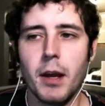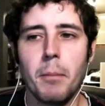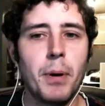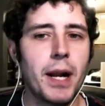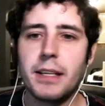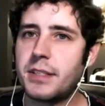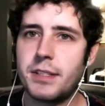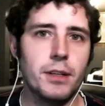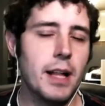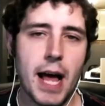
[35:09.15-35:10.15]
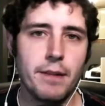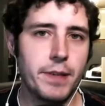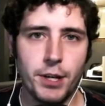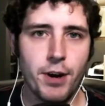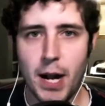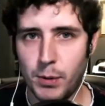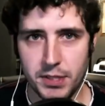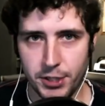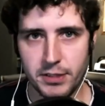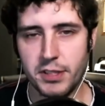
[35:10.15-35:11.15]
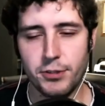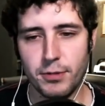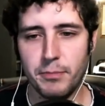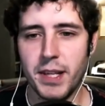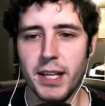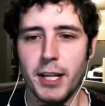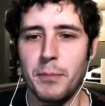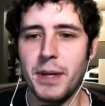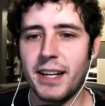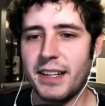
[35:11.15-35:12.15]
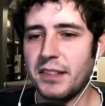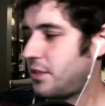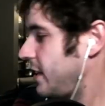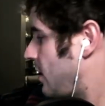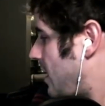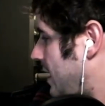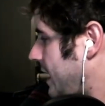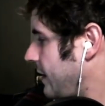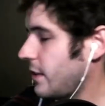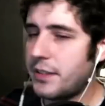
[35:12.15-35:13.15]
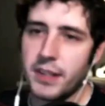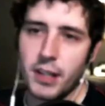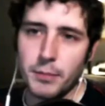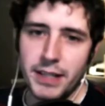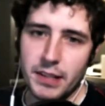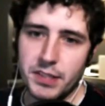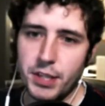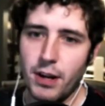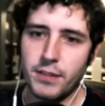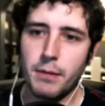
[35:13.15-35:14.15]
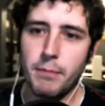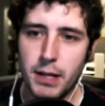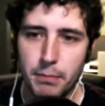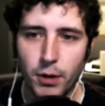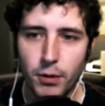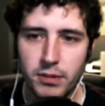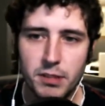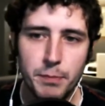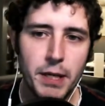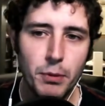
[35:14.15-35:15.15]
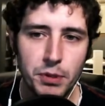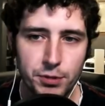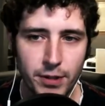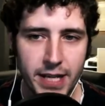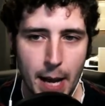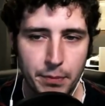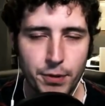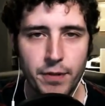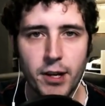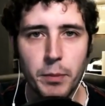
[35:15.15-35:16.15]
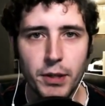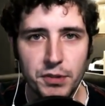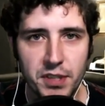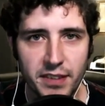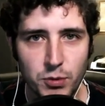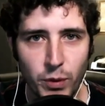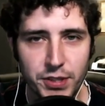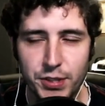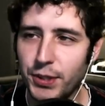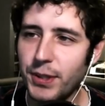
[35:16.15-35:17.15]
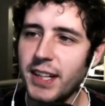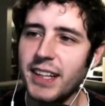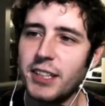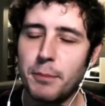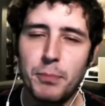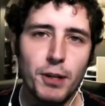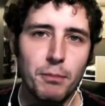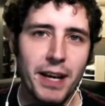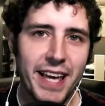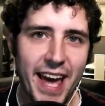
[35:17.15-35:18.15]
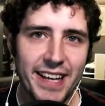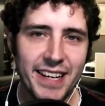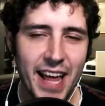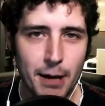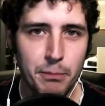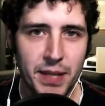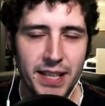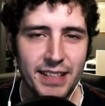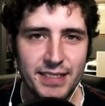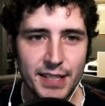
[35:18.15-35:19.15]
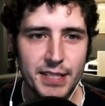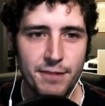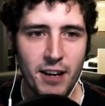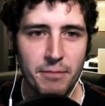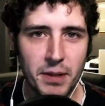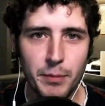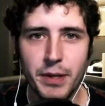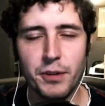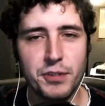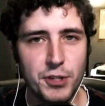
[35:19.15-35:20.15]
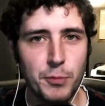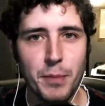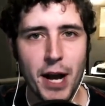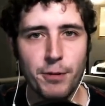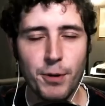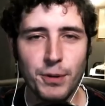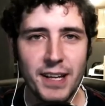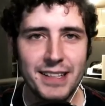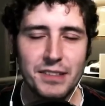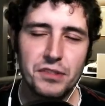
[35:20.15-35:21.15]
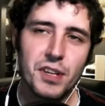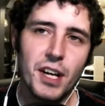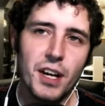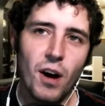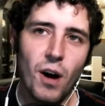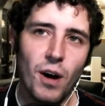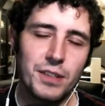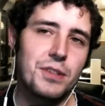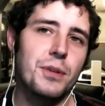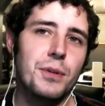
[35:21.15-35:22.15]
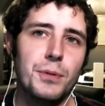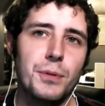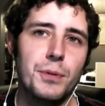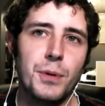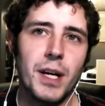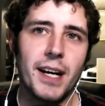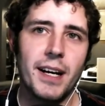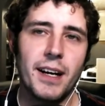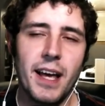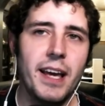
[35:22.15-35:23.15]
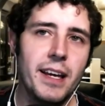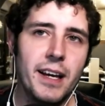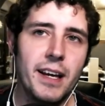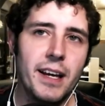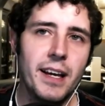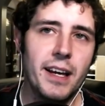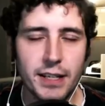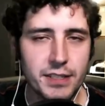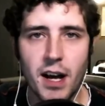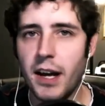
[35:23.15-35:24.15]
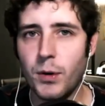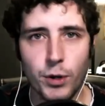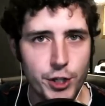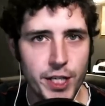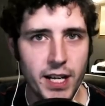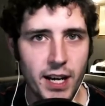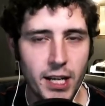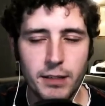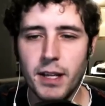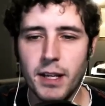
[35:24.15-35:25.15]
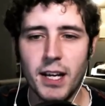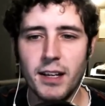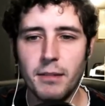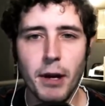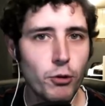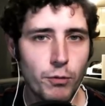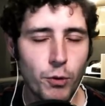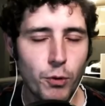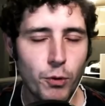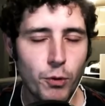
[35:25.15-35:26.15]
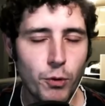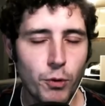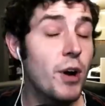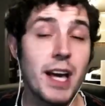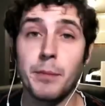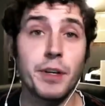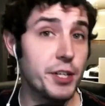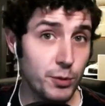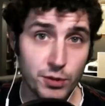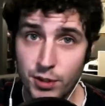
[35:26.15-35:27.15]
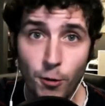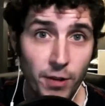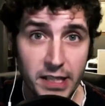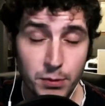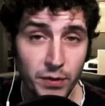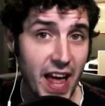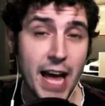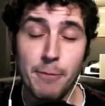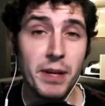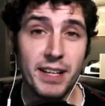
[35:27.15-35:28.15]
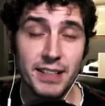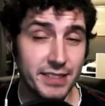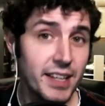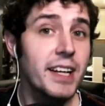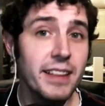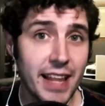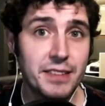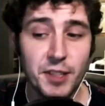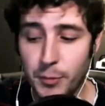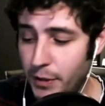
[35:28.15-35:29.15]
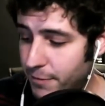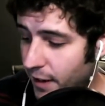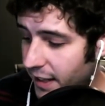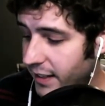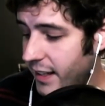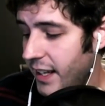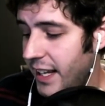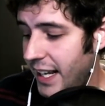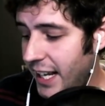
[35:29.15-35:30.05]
Yeah. But I still have gear acquisition syndrome yeah. because, you know, like even sitting on my desk here, I've got a Metabone speed booster adapter that I'll be using this winter yeah. to put my Canon MPE 65 millimeter super macro lens onto uh, a, uh, a GX9 or a G9 uh, Micro Four Thirds camera, and I'm going to shoot snowflakes with that because that's going to be fun.